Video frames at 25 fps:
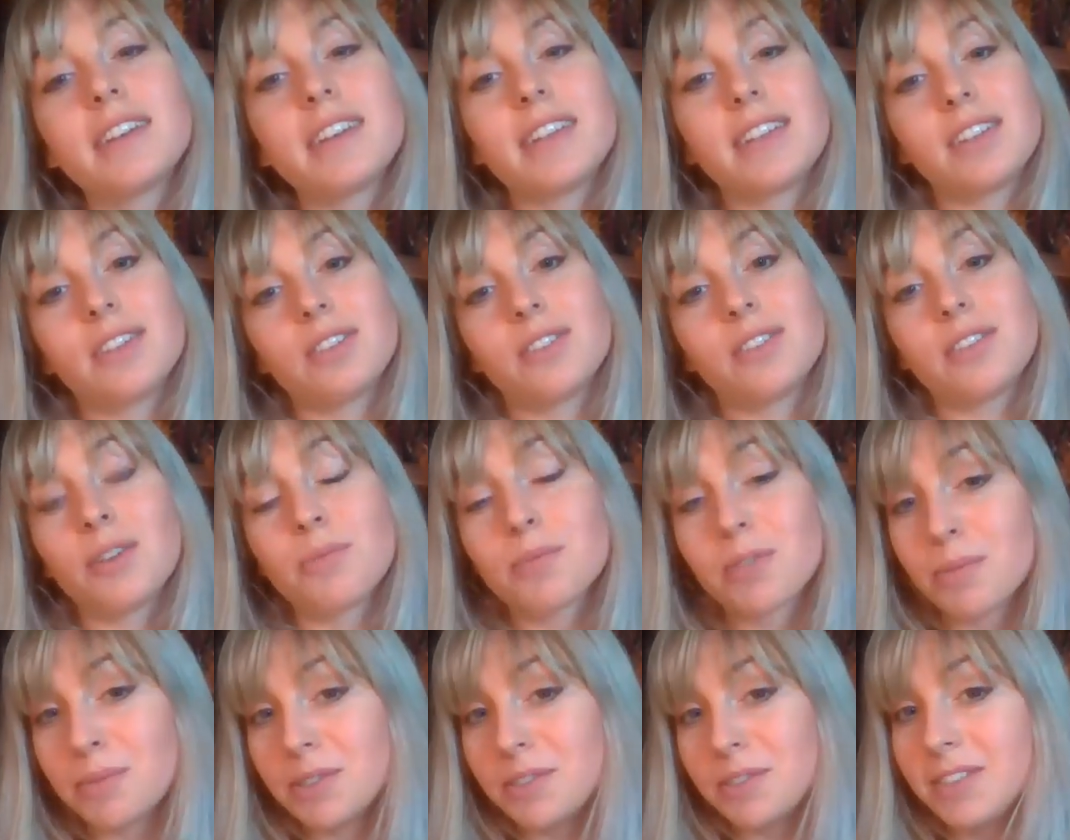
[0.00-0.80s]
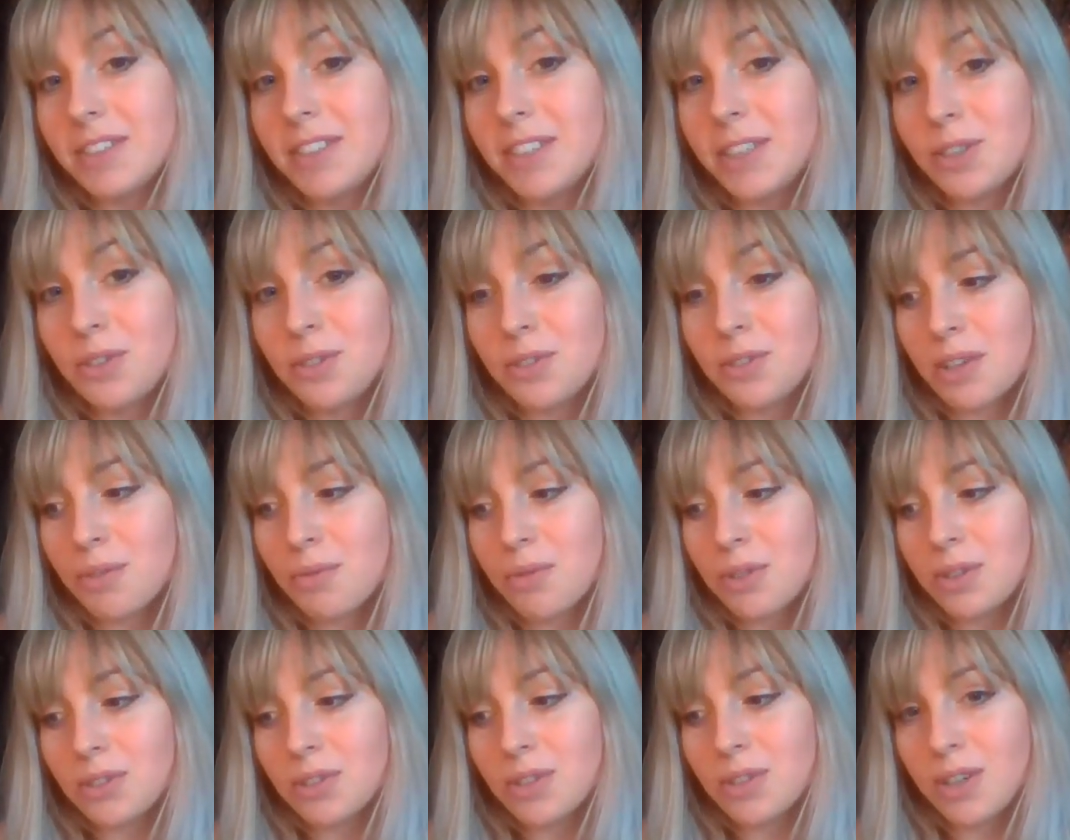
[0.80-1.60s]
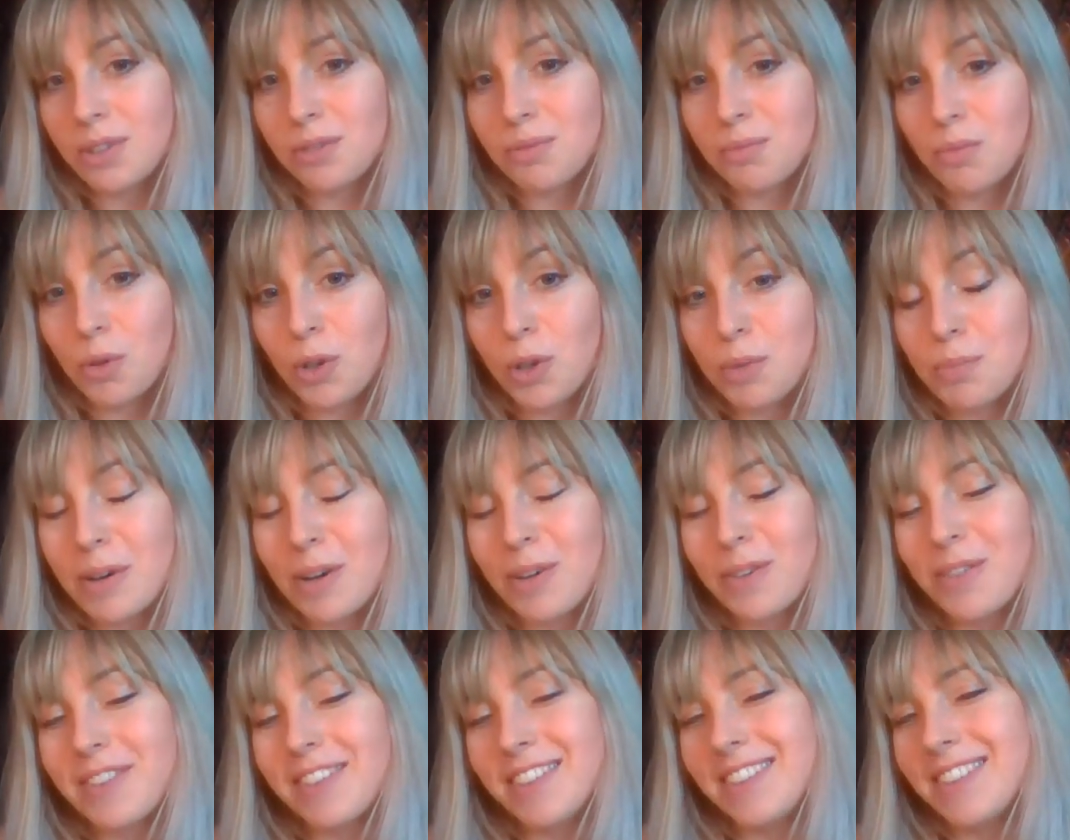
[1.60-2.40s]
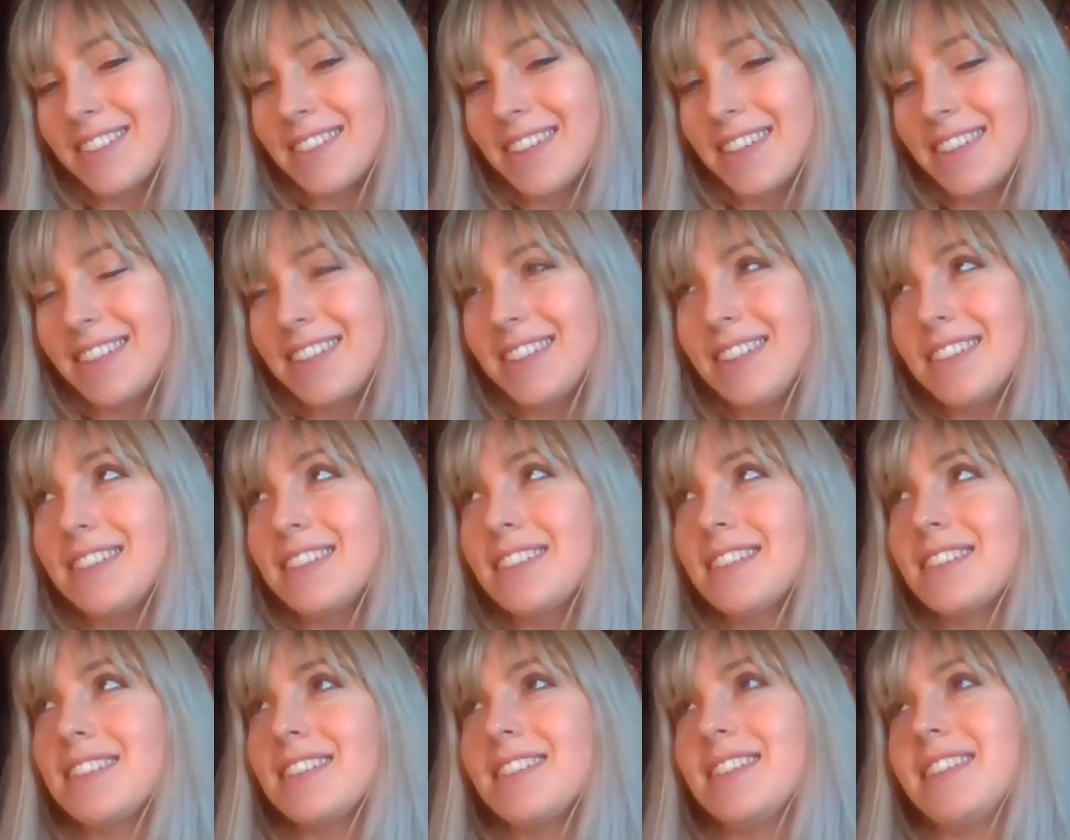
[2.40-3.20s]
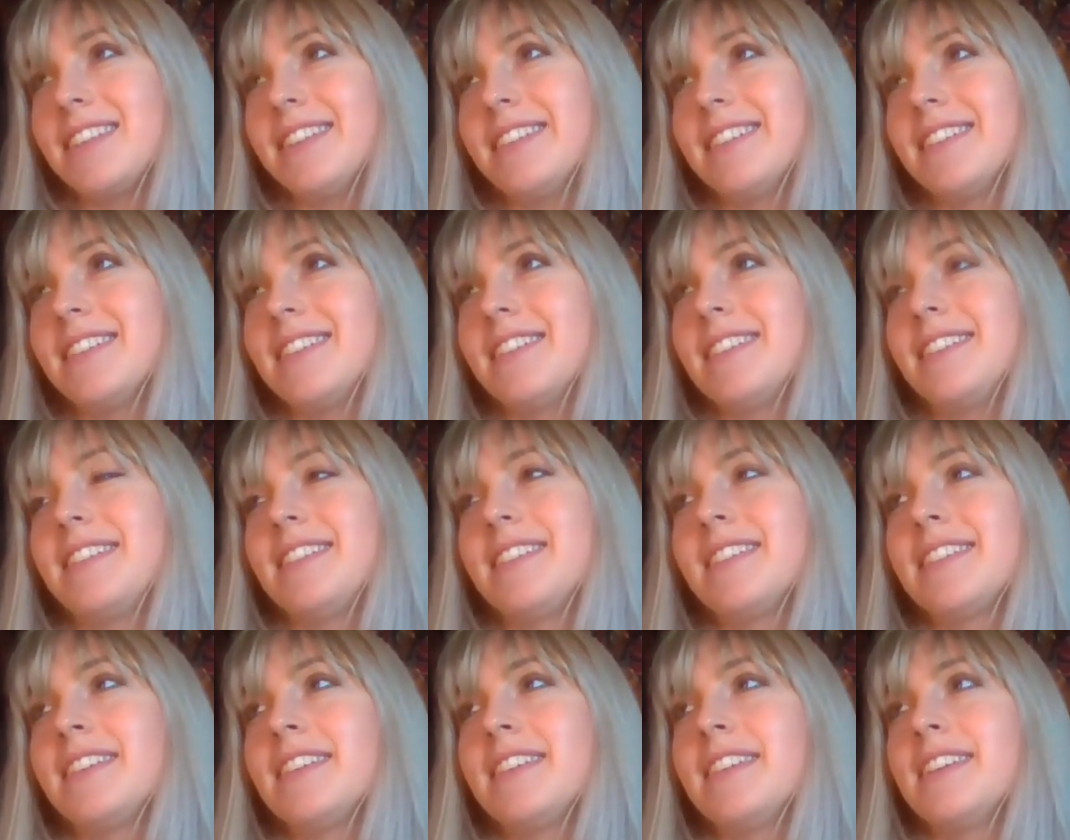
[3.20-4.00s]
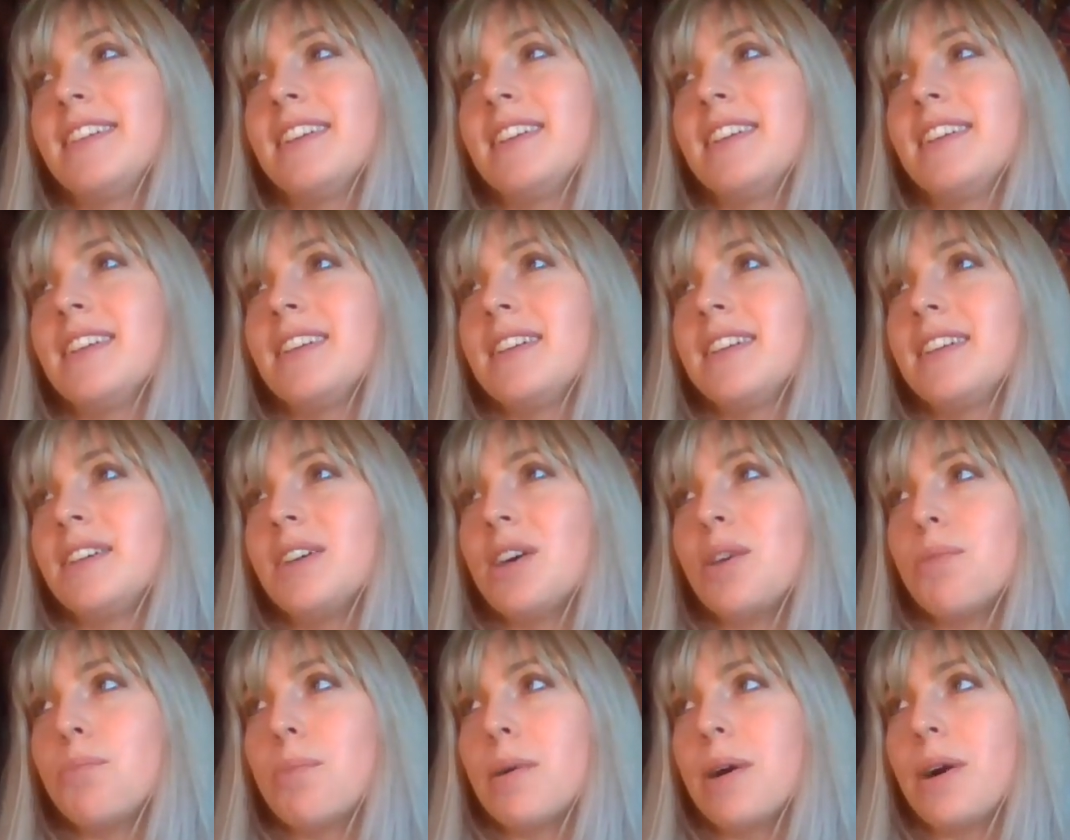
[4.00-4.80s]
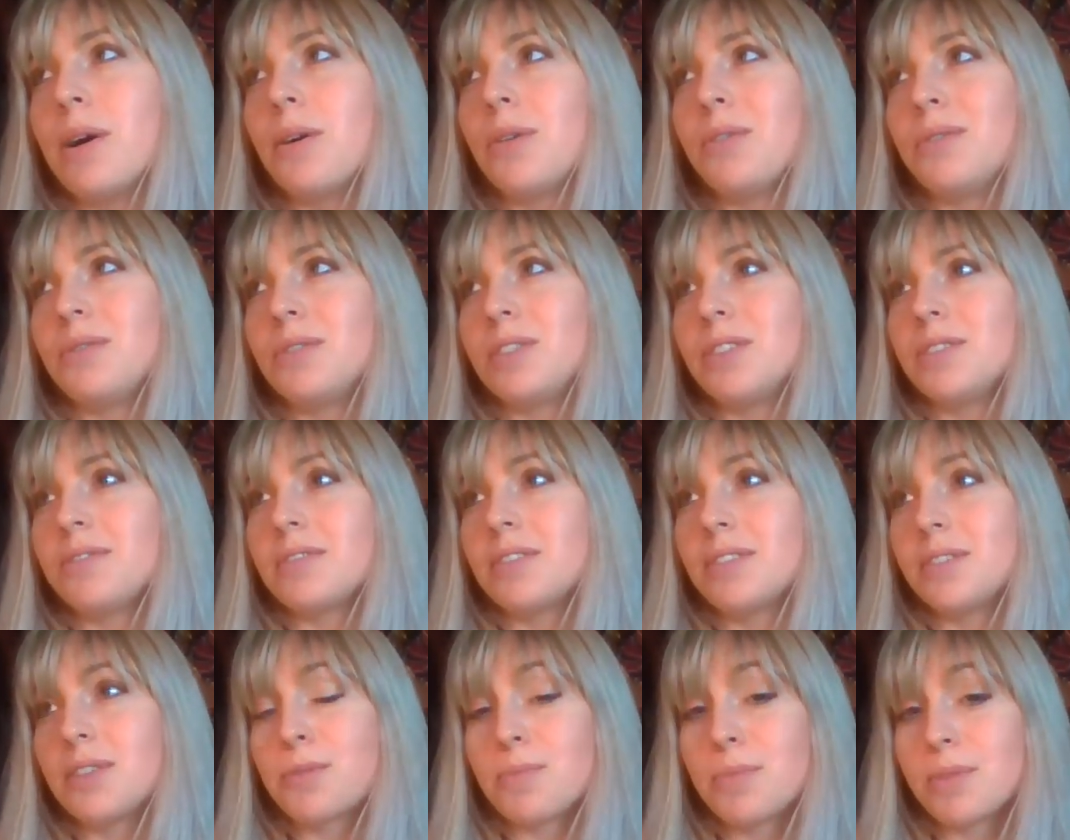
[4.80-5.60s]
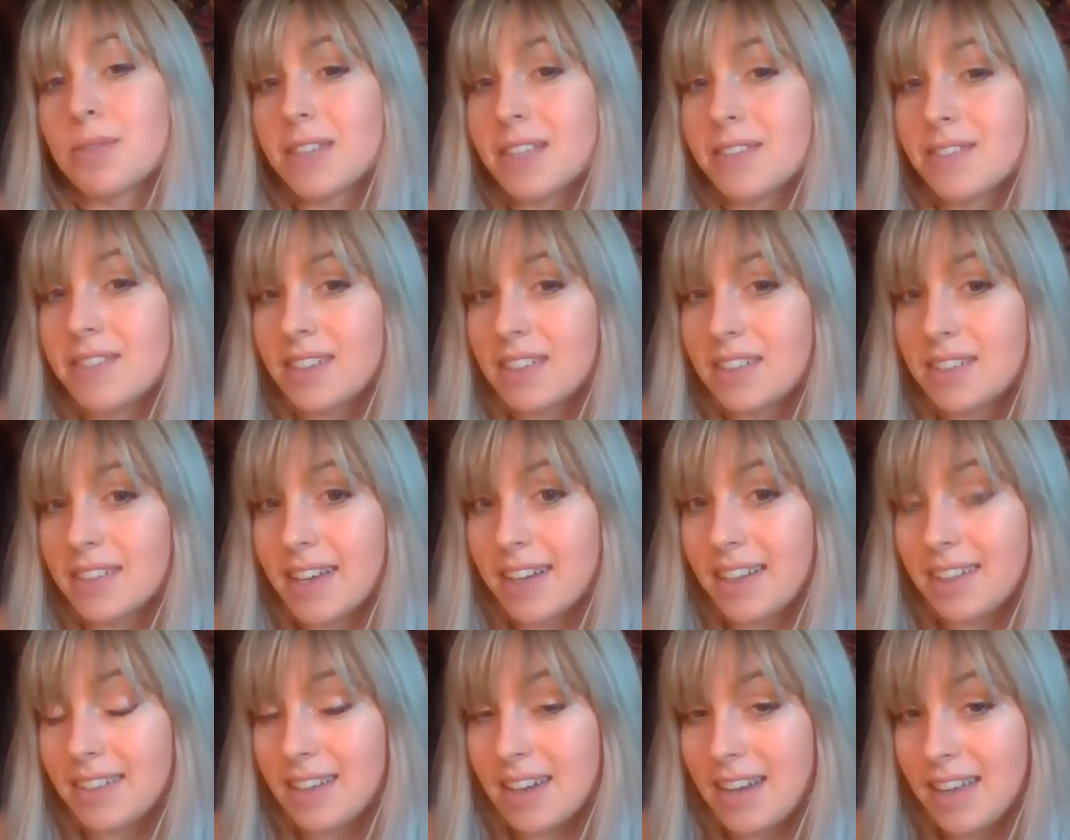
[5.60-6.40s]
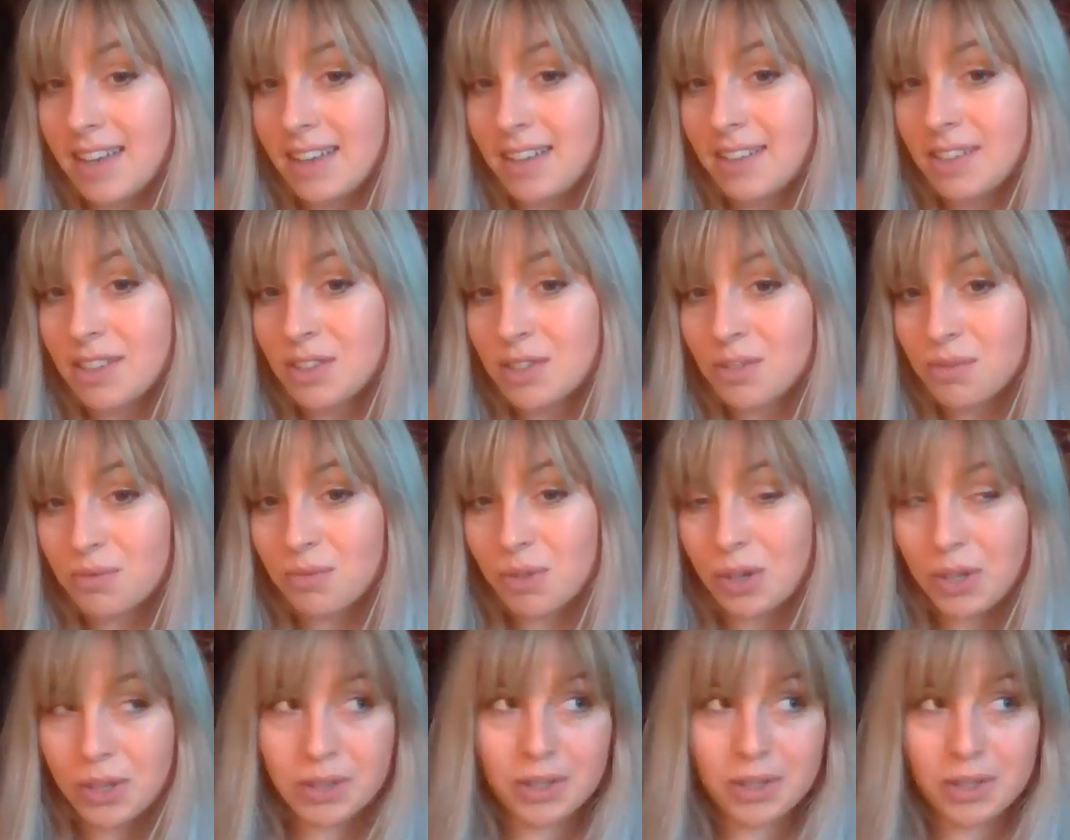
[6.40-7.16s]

In upcoming videos, I want to talk more about things like this and about different specific techniques, whether